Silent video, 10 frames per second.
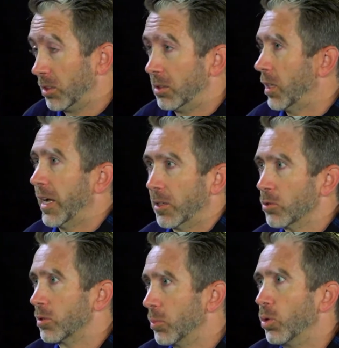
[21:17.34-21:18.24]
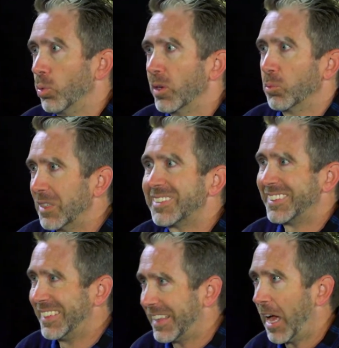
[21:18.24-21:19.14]
diagnosable when we
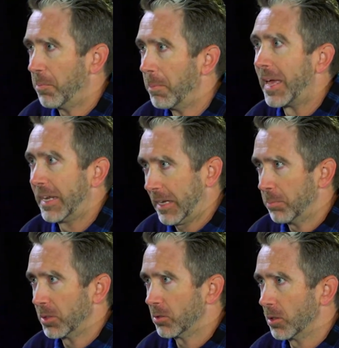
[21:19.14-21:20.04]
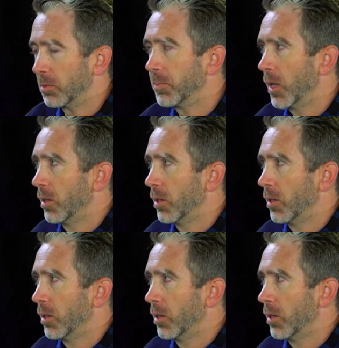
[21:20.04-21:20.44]
see that manic episode.